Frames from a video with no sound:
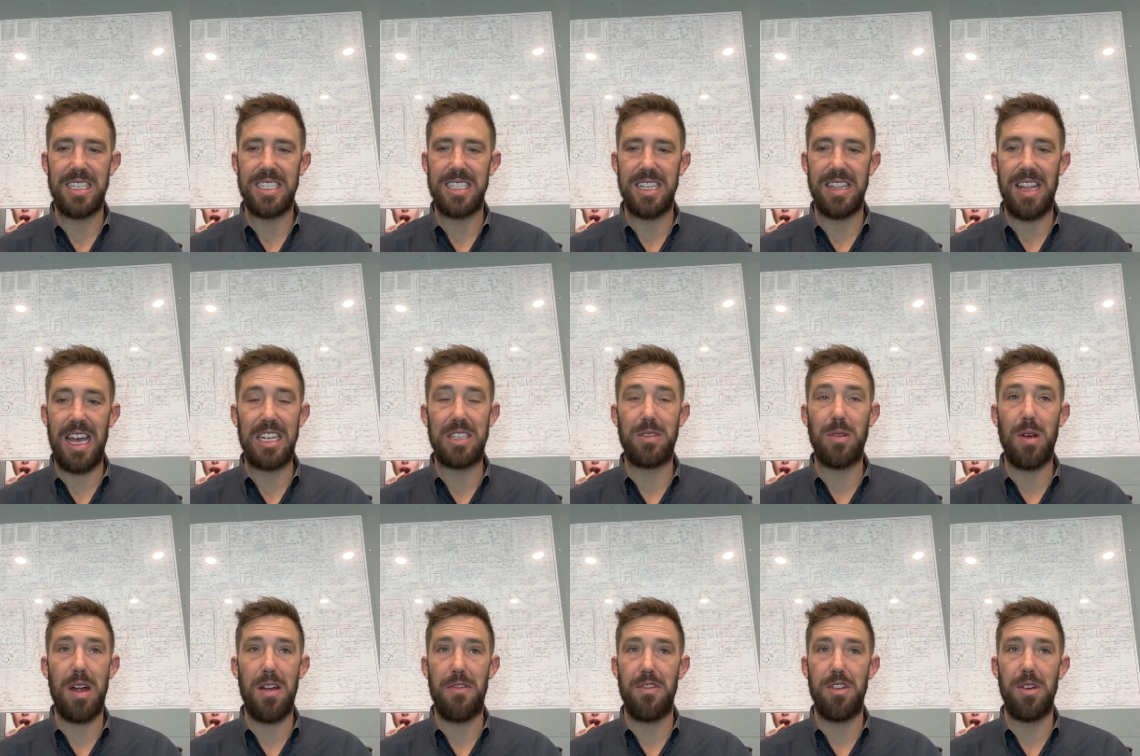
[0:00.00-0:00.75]
and that's what
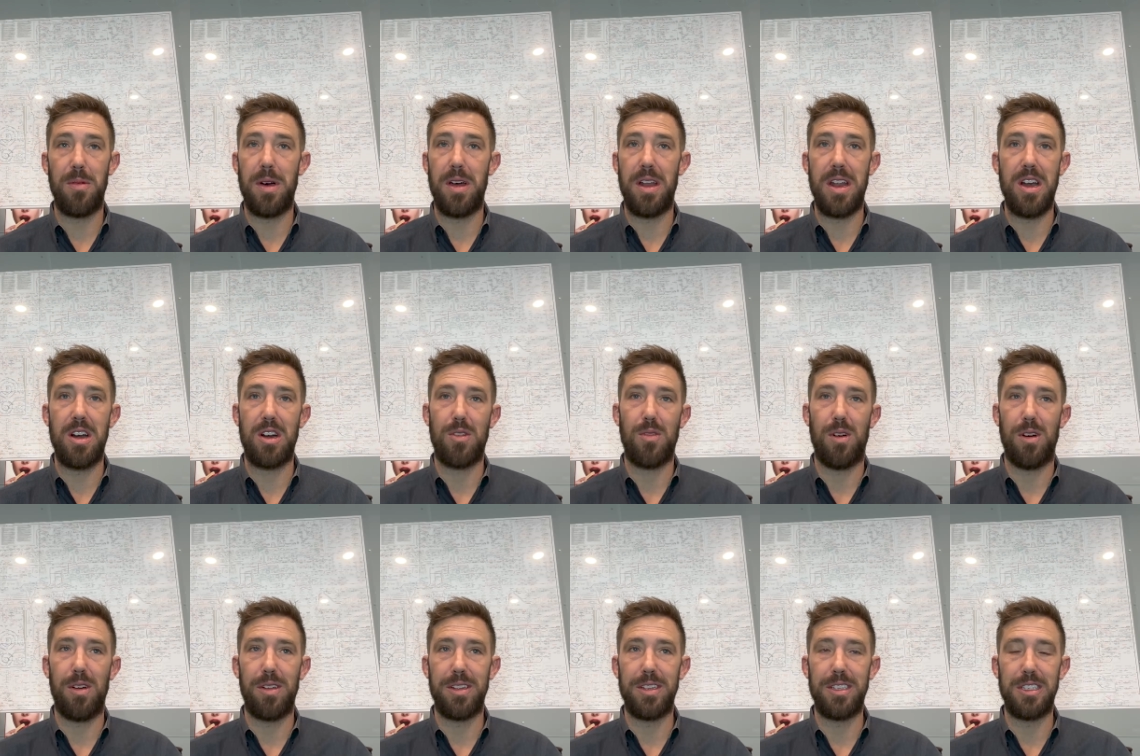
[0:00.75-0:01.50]
I feel about air
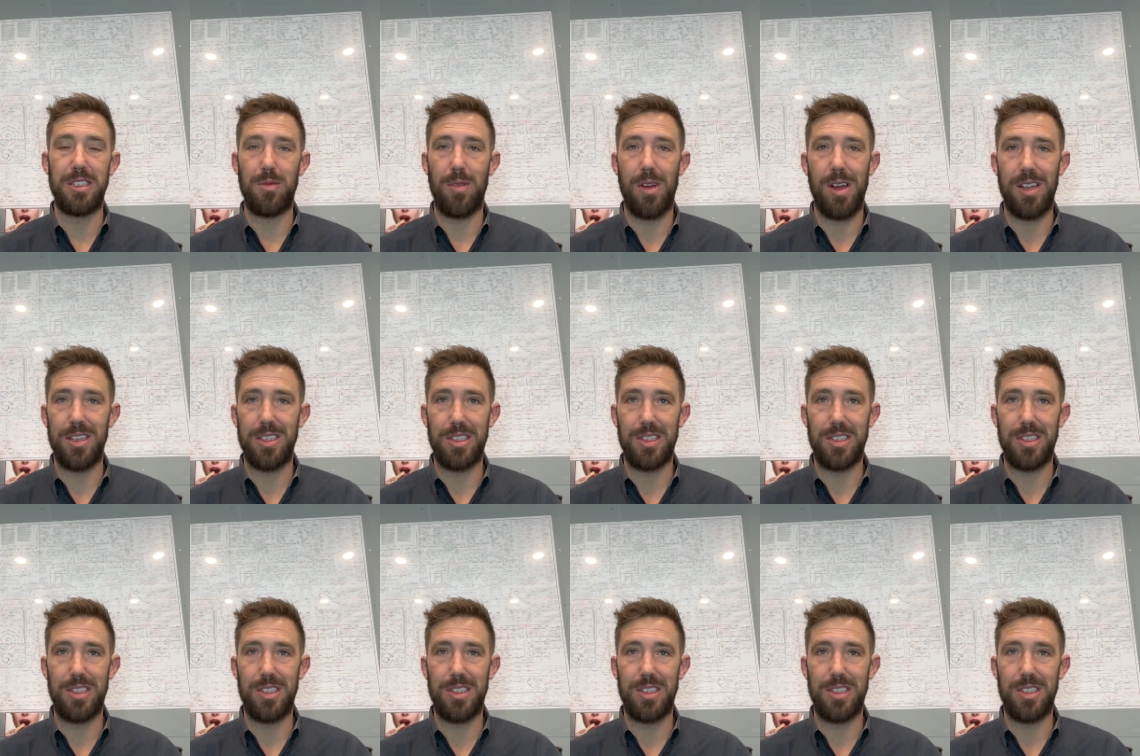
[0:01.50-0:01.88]
quality as well.